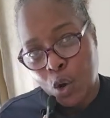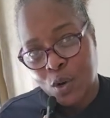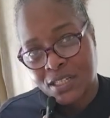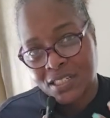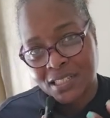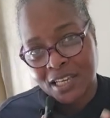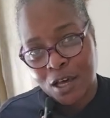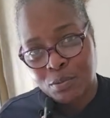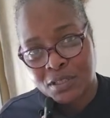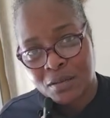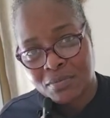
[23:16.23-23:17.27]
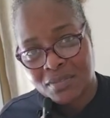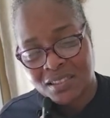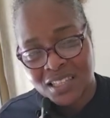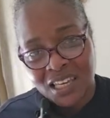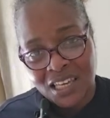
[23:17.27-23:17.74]
or just help them
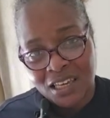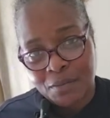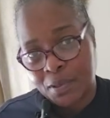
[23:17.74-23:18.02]
think